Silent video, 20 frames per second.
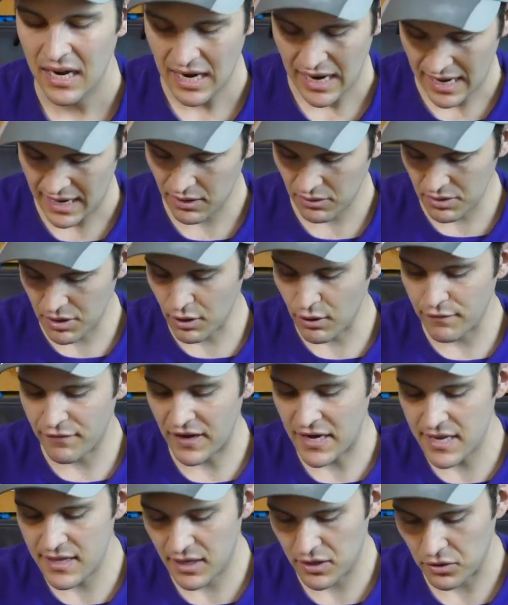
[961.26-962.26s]
I don't know of
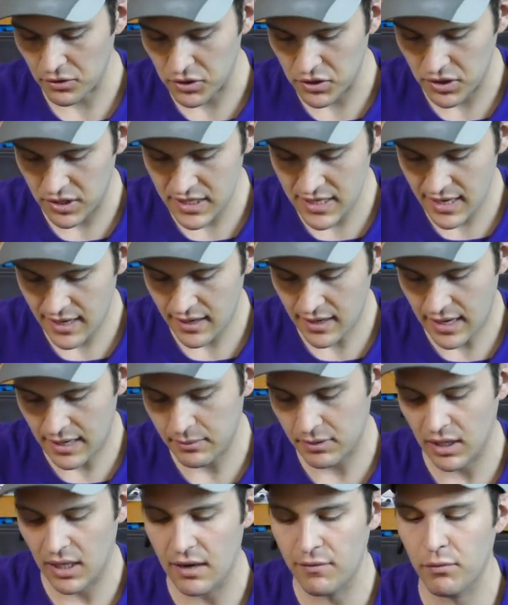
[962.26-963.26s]
any that are good yet. I
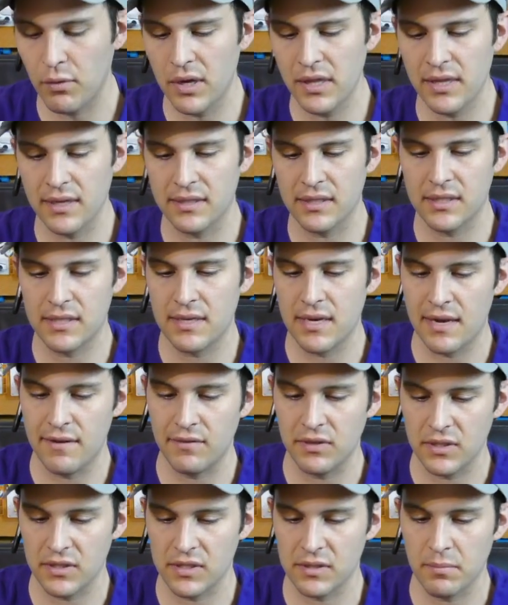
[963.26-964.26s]
would love one that's
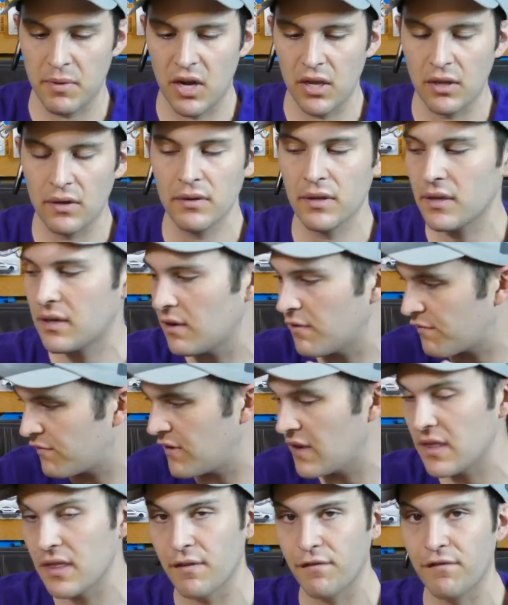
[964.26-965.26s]
even smaller that could
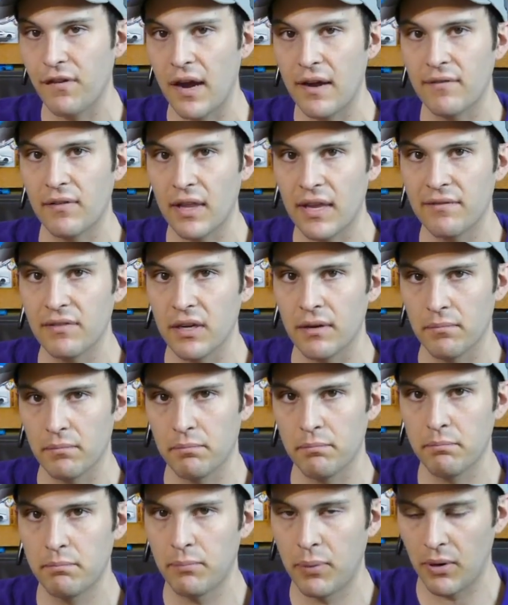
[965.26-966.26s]
fit in the 511
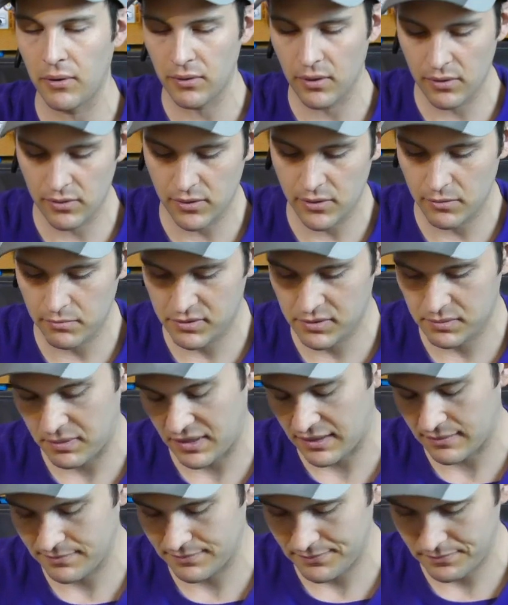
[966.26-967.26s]
polo loops,
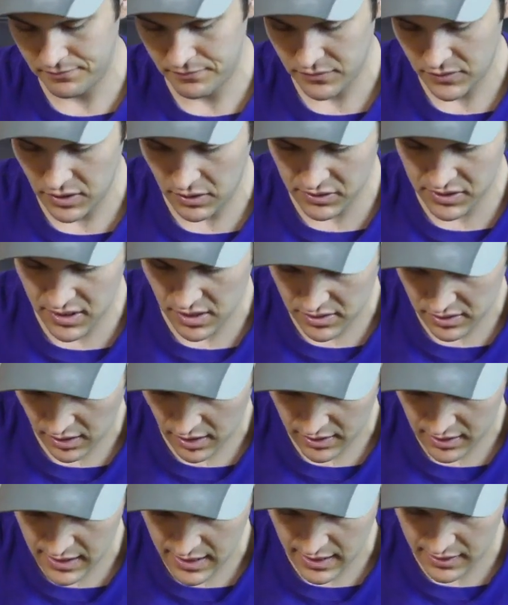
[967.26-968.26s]
but no such
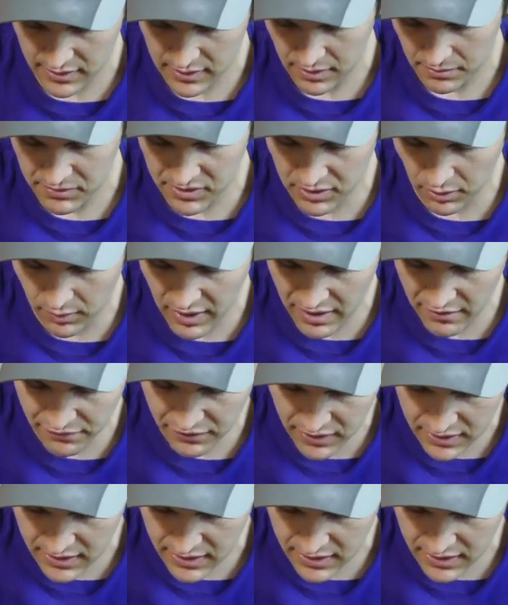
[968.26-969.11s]
luck yet. So I'm still waiting for the